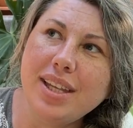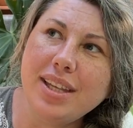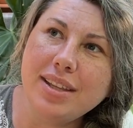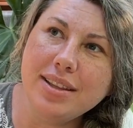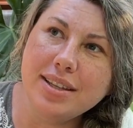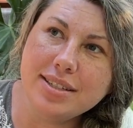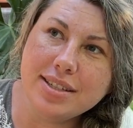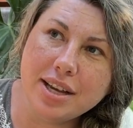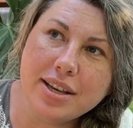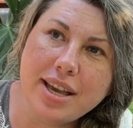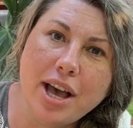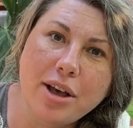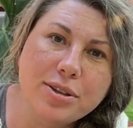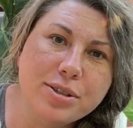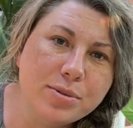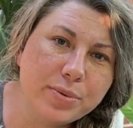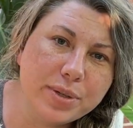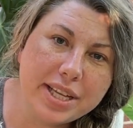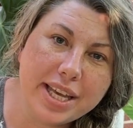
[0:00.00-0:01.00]
the duck
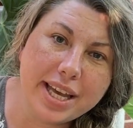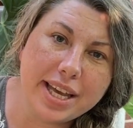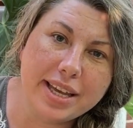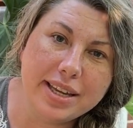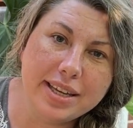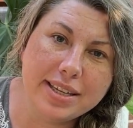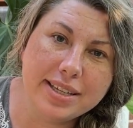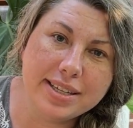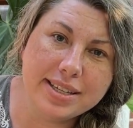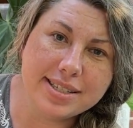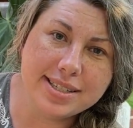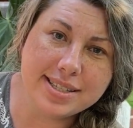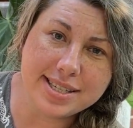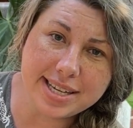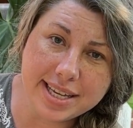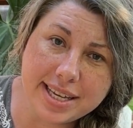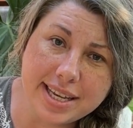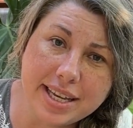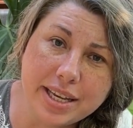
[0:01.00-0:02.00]
house would get
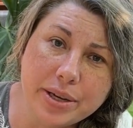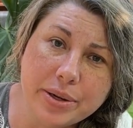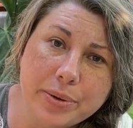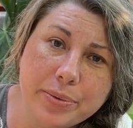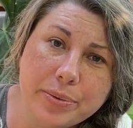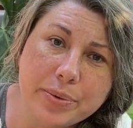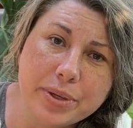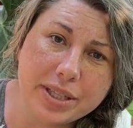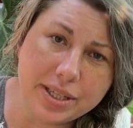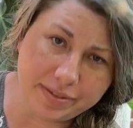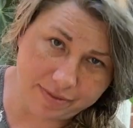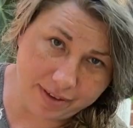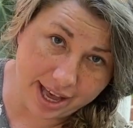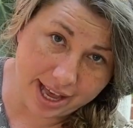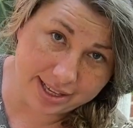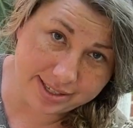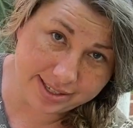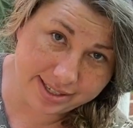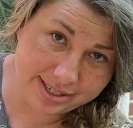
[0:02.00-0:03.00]
stinky really
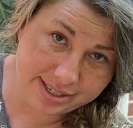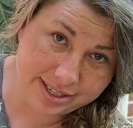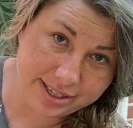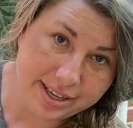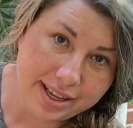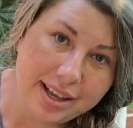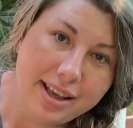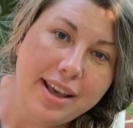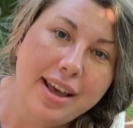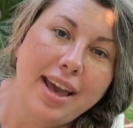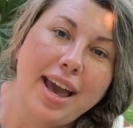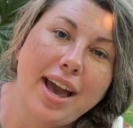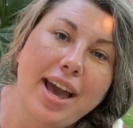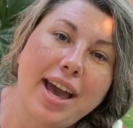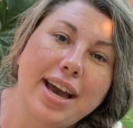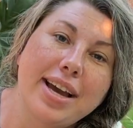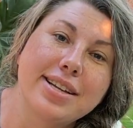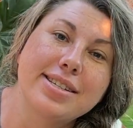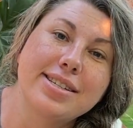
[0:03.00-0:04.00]
fast.
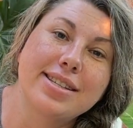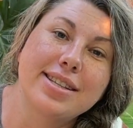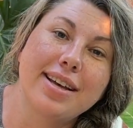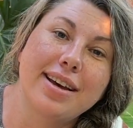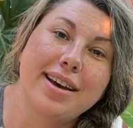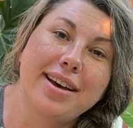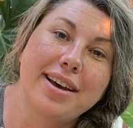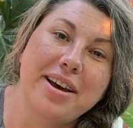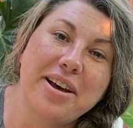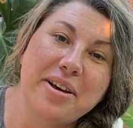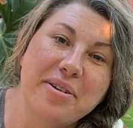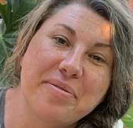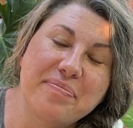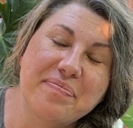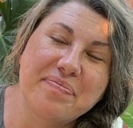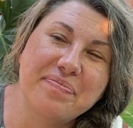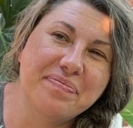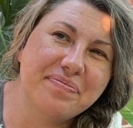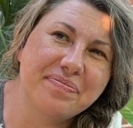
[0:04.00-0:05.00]
And
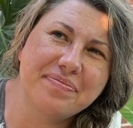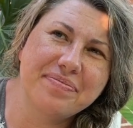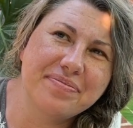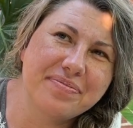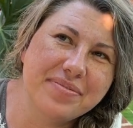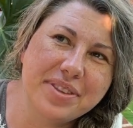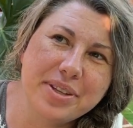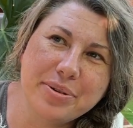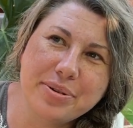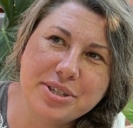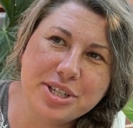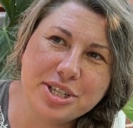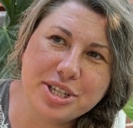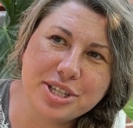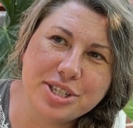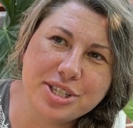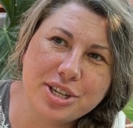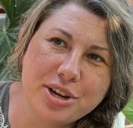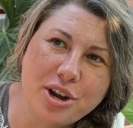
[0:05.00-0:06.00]
there was
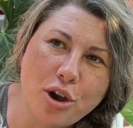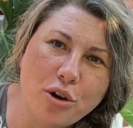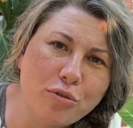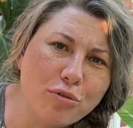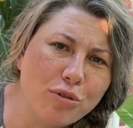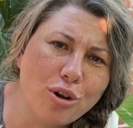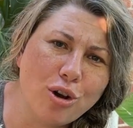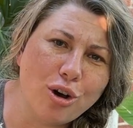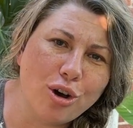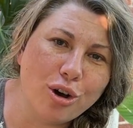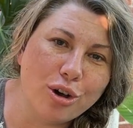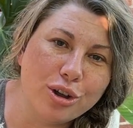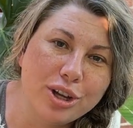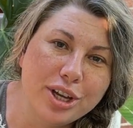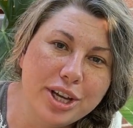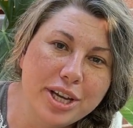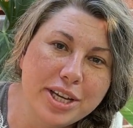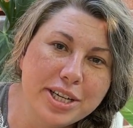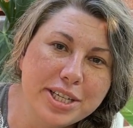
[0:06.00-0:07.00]
just an overall
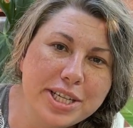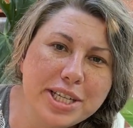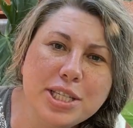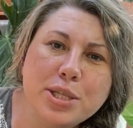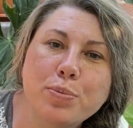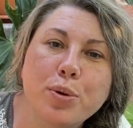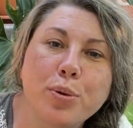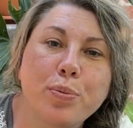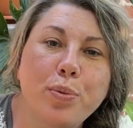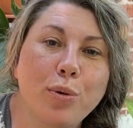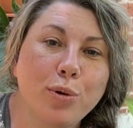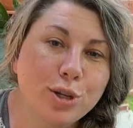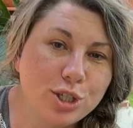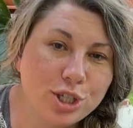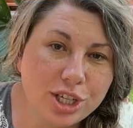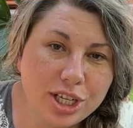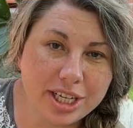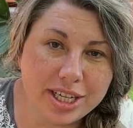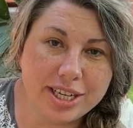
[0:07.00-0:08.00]

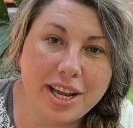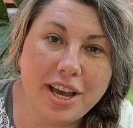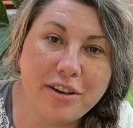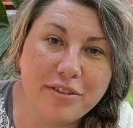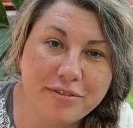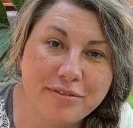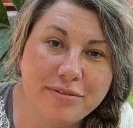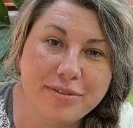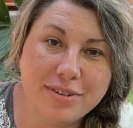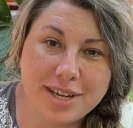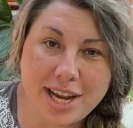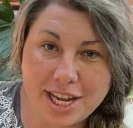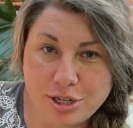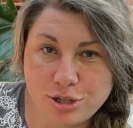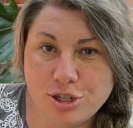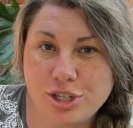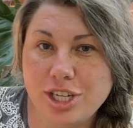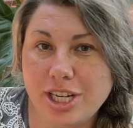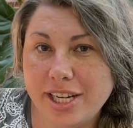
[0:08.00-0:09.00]
disproportion of
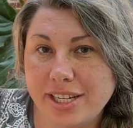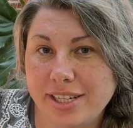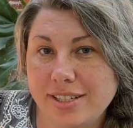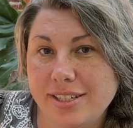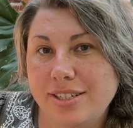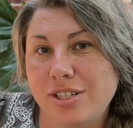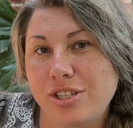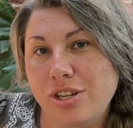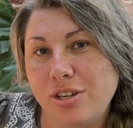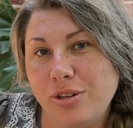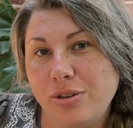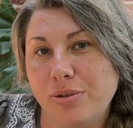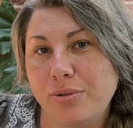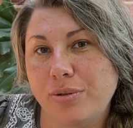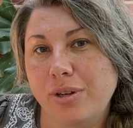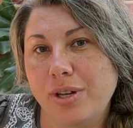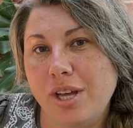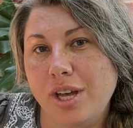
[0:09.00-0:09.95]
nitrogen to